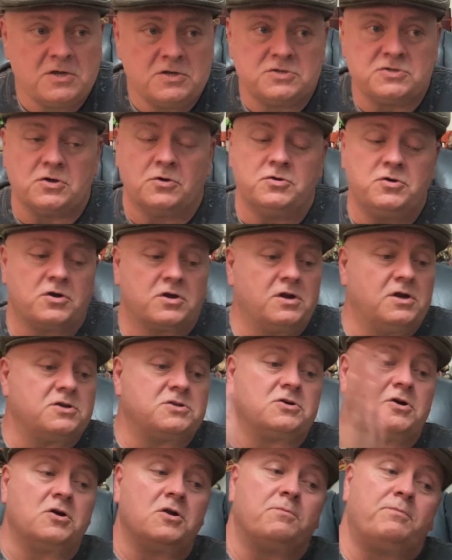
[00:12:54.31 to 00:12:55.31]
So you're going
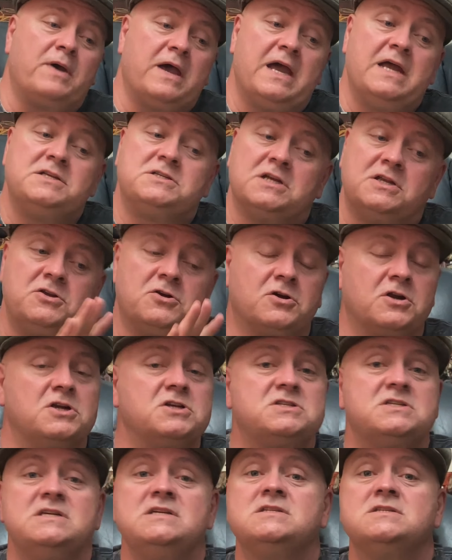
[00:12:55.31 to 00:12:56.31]
to turn a page and you're going to
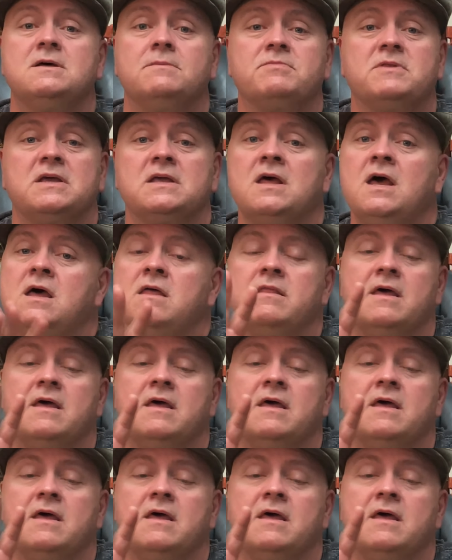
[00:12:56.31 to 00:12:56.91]
see something